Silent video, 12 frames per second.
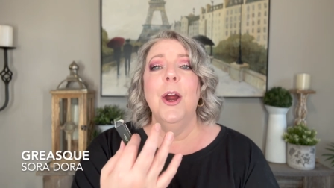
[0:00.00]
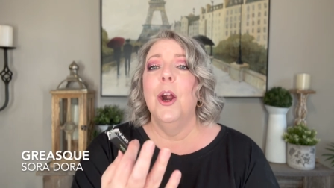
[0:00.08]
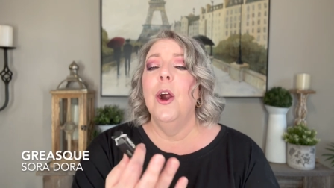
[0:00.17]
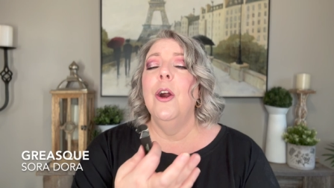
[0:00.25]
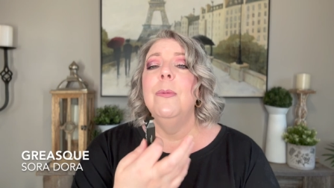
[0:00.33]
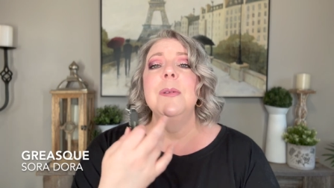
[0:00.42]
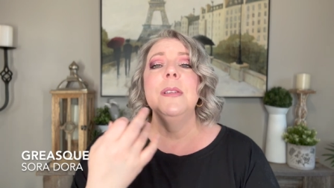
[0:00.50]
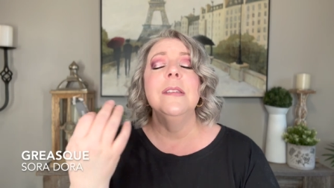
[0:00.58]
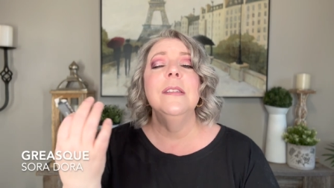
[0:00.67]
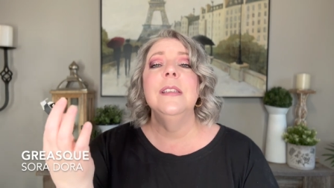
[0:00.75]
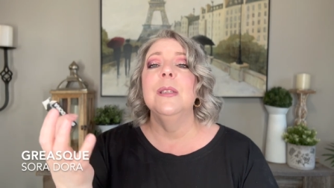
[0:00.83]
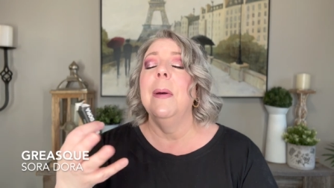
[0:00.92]
herbs
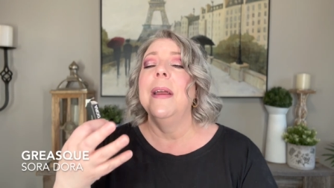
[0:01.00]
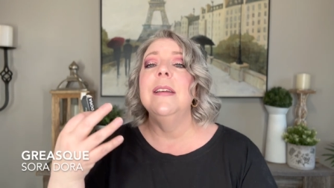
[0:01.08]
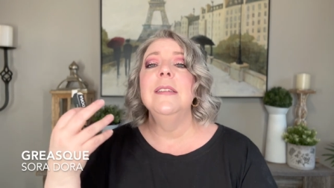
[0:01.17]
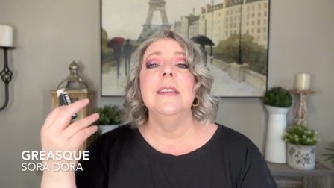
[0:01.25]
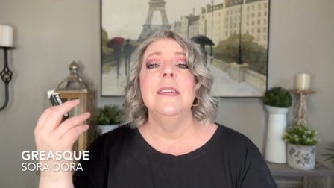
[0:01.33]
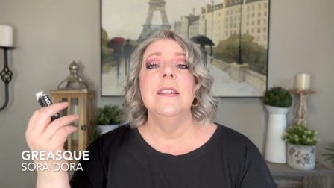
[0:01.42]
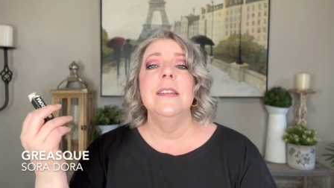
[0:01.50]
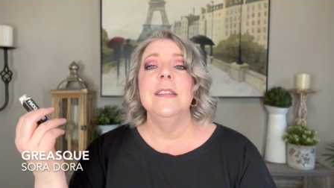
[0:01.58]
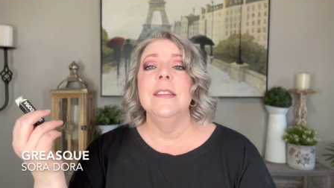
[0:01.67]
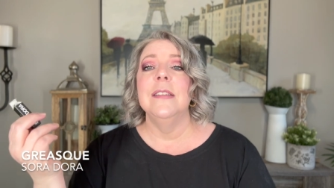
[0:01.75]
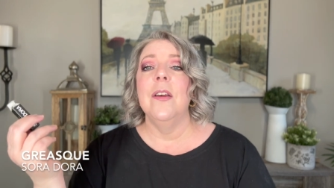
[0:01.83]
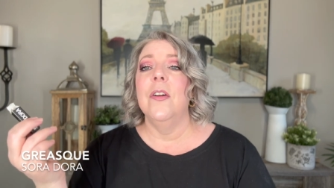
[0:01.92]
and
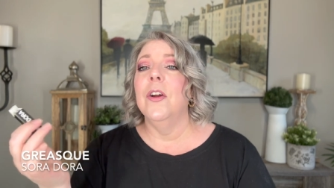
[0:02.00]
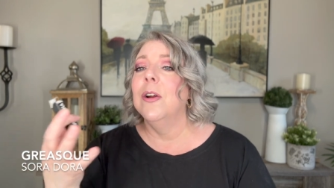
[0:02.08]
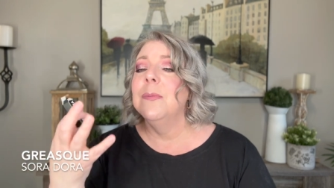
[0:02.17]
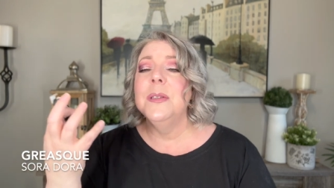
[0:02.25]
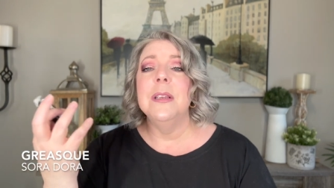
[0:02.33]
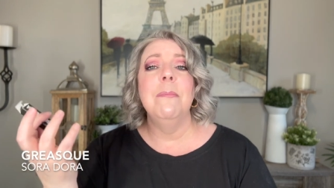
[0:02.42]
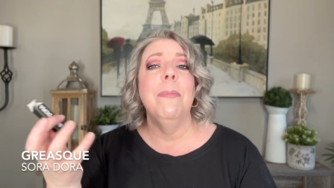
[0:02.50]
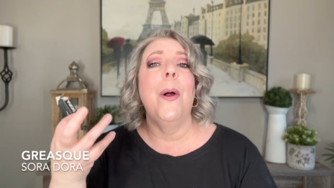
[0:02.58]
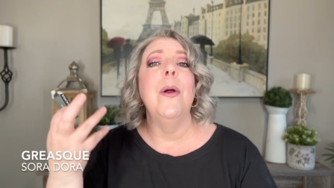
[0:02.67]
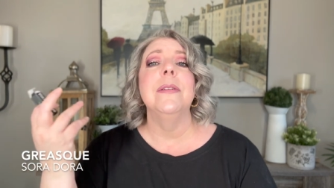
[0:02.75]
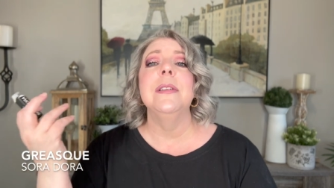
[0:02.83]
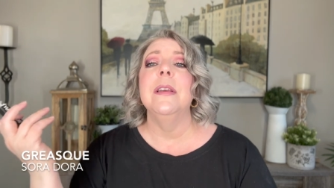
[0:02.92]
spices, herbs and
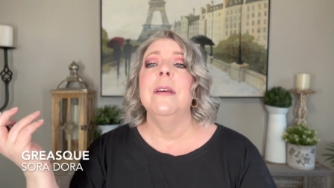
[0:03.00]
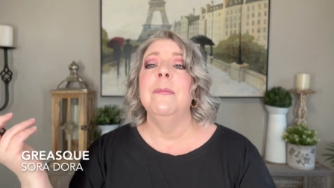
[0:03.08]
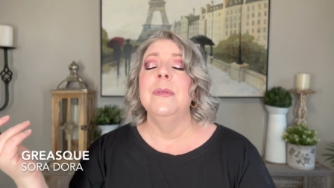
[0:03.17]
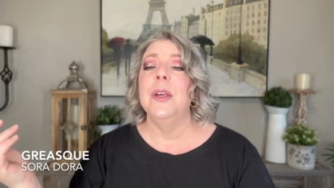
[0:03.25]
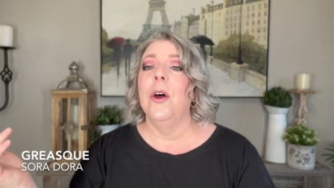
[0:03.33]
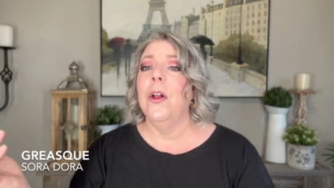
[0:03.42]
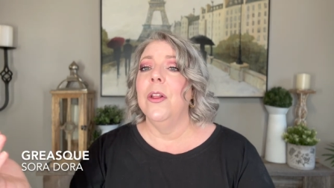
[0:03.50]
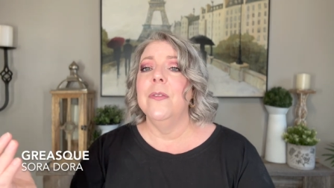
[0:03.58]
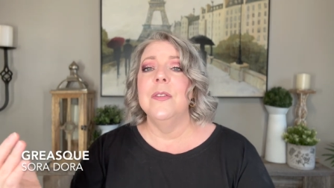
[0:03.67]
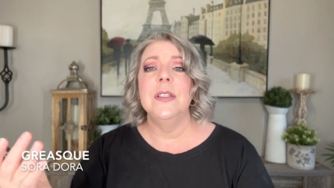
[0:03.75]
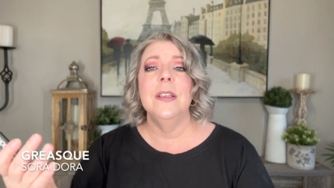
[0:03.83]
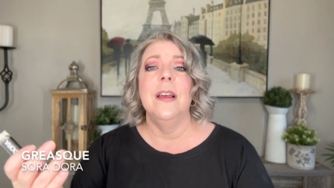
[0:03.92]
balsam to all
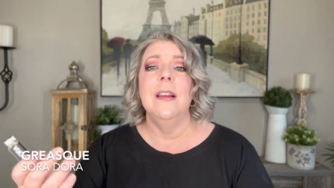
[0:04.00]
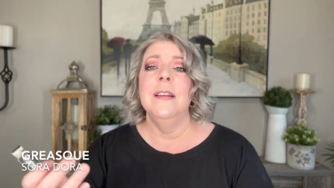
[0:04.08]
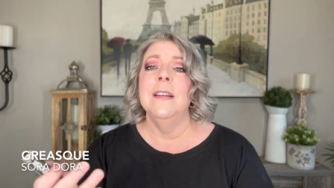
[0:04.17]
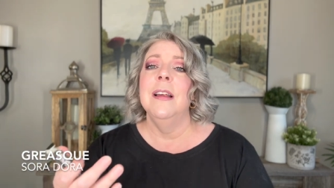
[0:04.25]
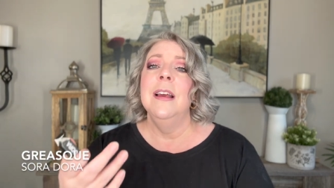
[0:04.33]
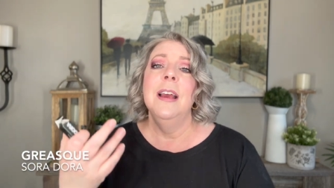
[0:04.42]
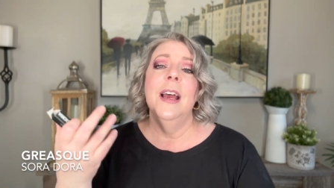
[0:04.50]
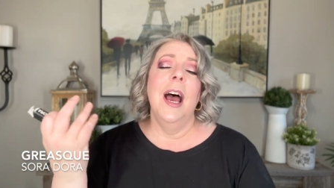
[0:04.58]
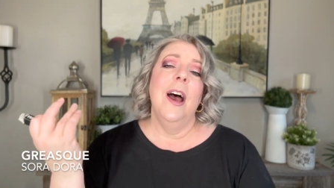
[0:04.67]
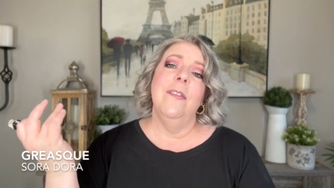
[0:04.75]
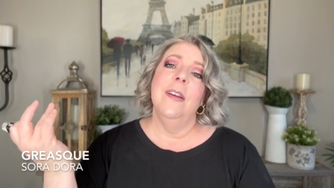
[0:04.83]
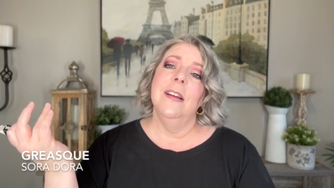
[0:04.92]
of a sudden
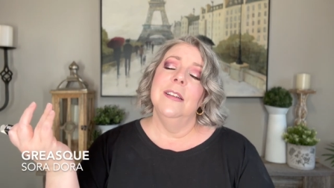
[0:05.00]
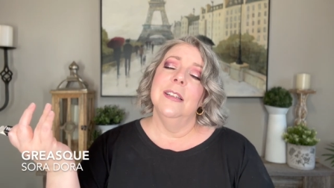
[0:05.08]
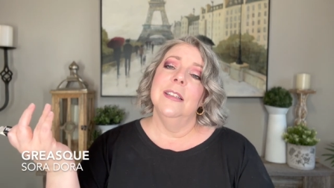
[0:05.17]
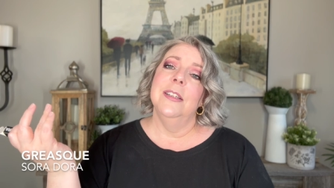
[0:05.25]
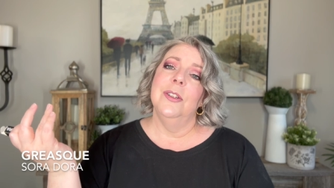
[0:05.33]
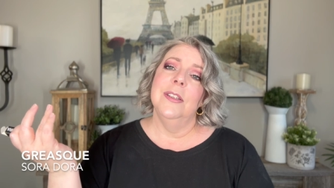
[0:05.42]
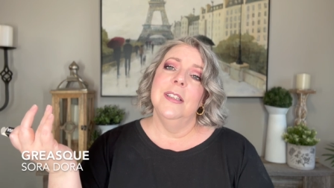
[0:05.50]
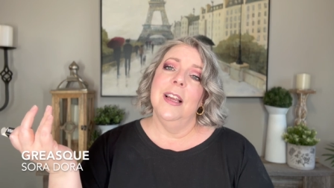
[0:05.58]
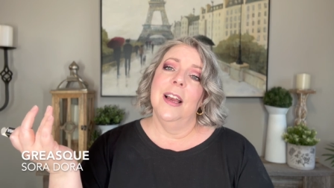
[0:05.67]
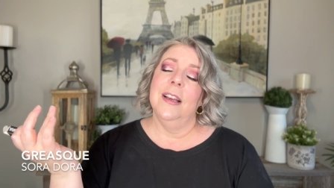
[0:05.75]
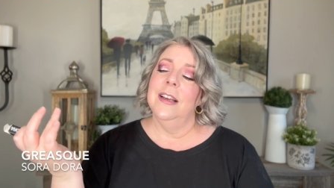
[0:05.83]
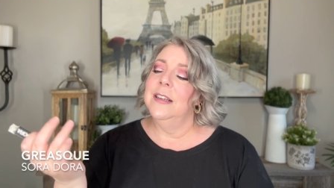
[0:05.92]
having a delicious
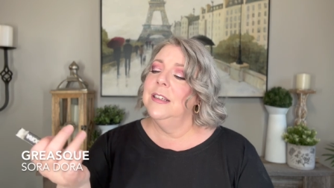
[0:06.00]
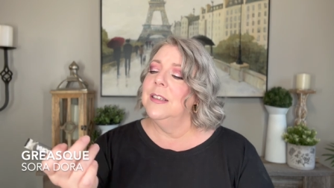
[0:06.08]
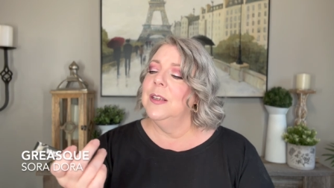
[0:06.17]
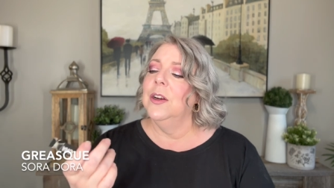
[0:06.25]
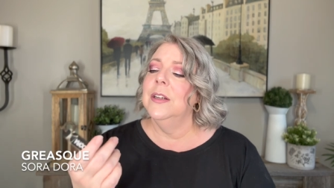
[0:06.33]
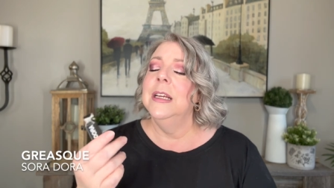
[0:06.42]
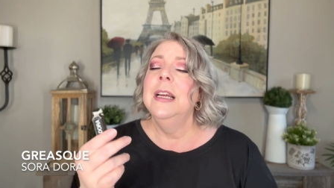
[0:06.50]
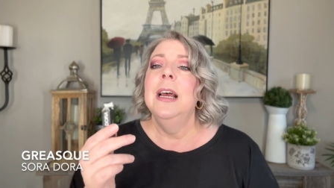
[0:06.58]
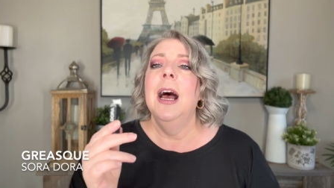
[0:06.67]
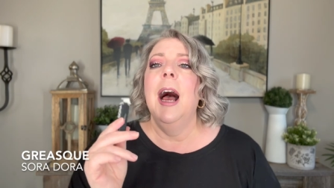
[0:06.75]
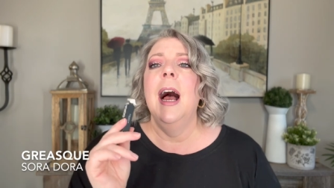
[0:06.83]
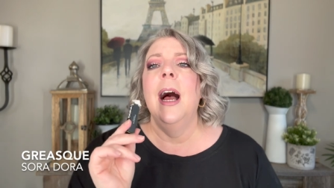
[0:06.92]
decadent dessert.
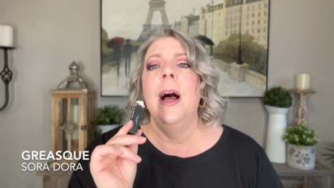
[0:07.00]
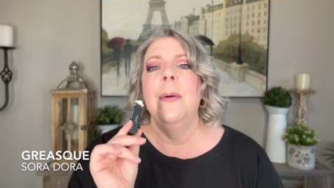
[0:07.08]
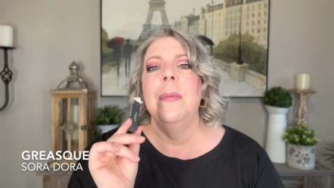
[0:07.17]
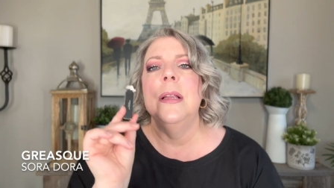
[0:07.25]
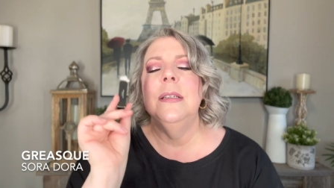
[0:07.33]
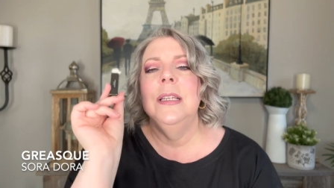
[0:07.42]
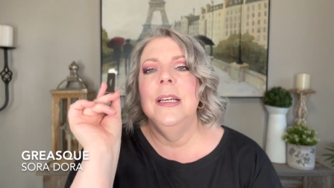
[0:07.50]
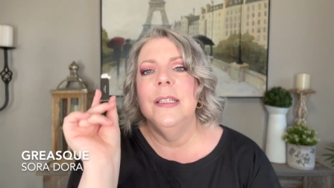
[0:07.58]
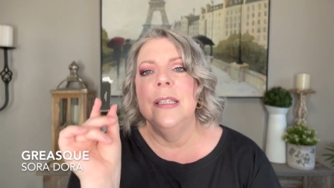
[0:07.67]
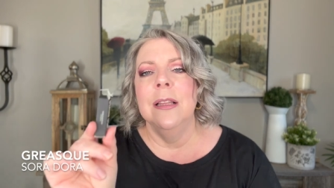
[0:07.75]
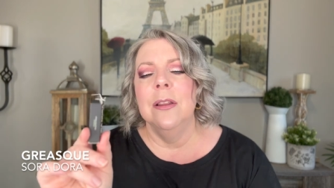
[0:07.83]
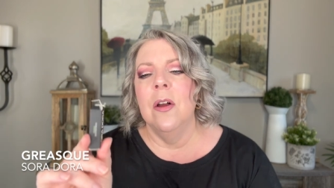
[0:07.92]
Um,
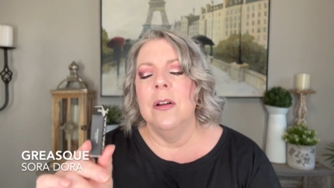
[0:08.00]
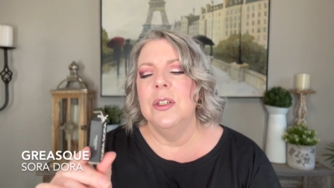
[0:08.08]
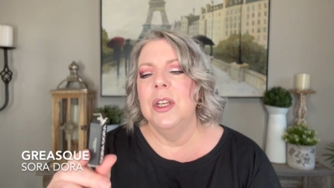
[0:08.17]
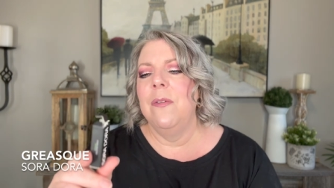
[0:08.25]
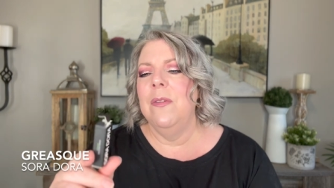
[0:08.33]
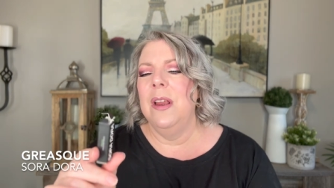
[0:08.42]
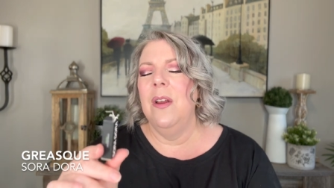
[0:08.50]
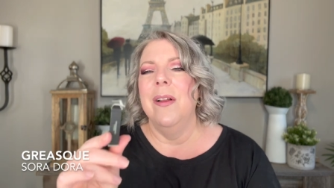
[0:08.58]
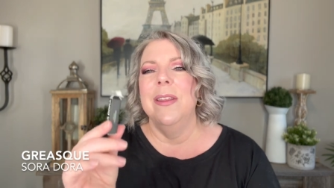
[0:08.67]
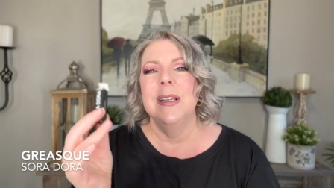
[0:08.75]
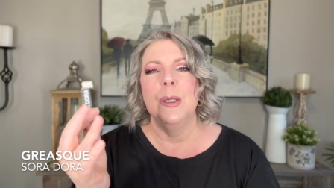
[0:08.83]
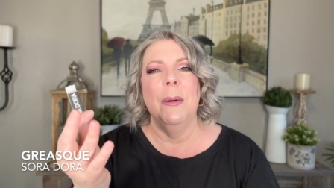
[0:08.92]
decent longevity
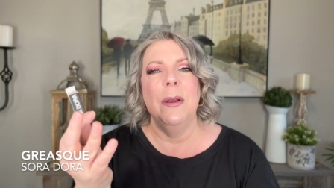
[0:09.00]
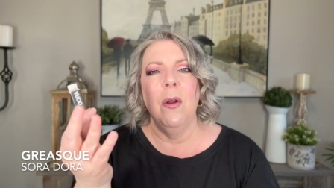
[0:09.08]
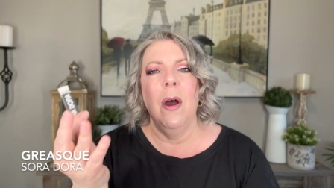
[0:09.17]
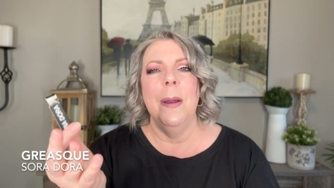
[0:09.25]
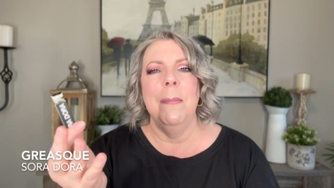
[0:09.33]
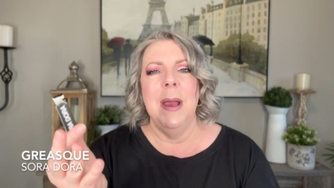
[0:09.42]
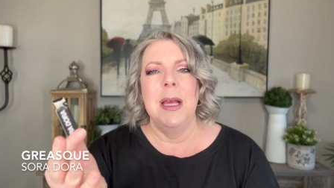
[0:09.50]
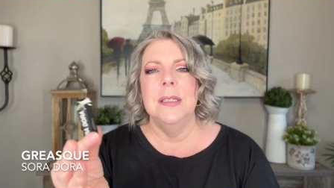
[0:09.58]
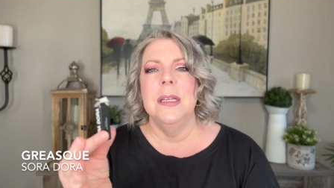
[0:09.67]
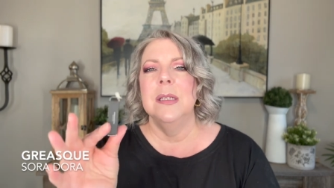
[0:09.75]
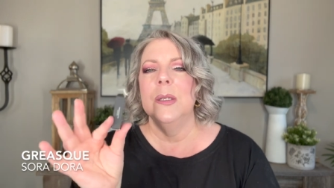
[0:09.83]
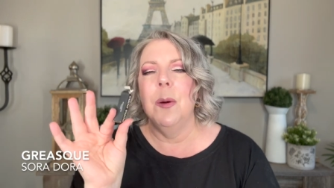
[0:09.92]
on this, but not
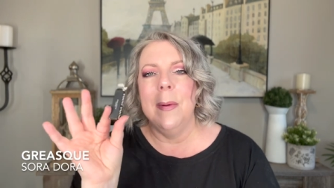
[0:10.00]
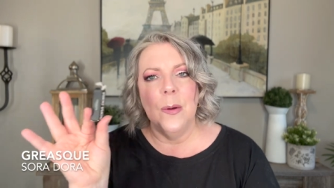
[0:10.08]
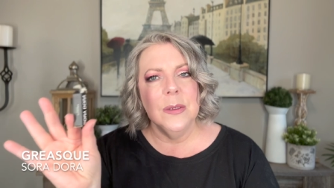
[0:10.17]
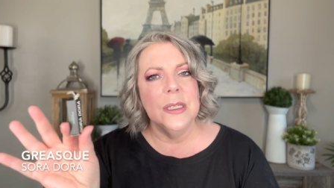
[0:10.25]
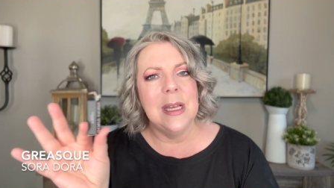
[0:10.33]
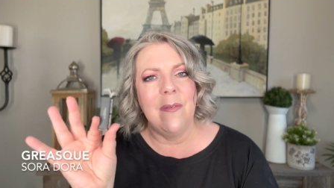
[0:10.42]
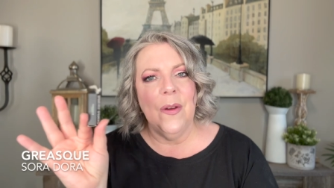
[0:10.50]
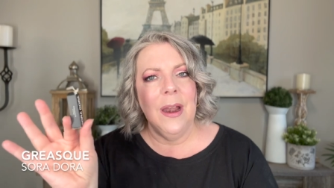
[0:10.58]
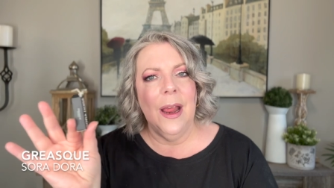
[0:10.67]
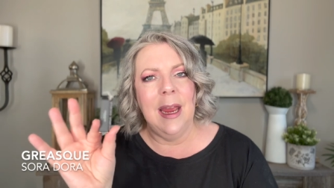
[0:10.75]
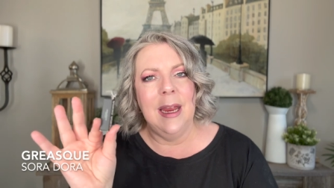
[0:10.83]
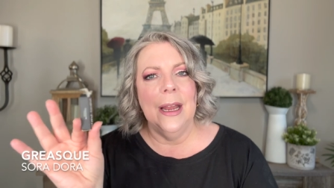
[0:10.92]
amazing. So about
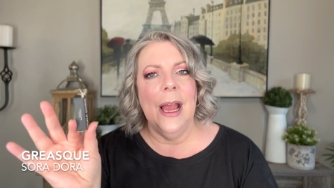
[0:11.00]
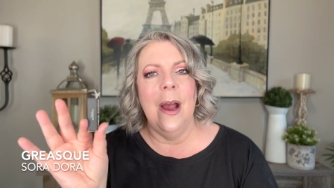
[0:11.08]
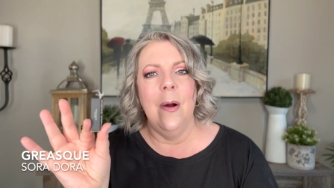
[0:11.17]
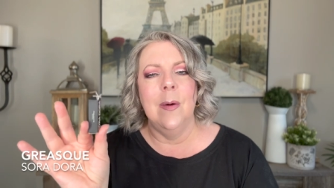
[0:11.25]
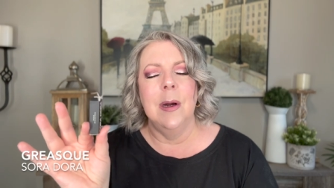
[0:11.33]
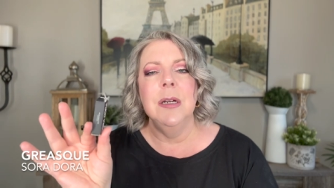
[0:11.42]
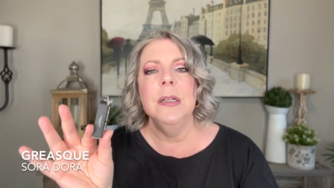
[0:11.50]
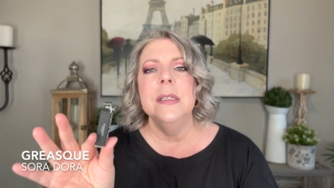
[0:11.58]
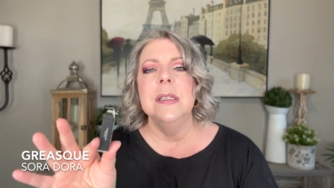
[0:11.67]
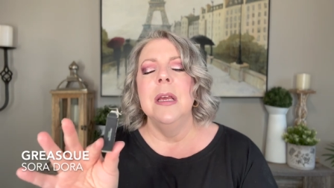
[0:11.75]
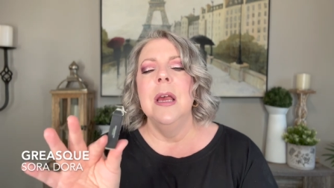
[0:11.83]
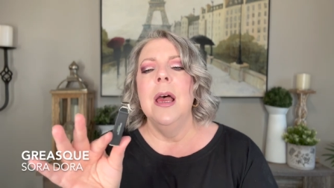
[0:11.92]
seven, eight hours.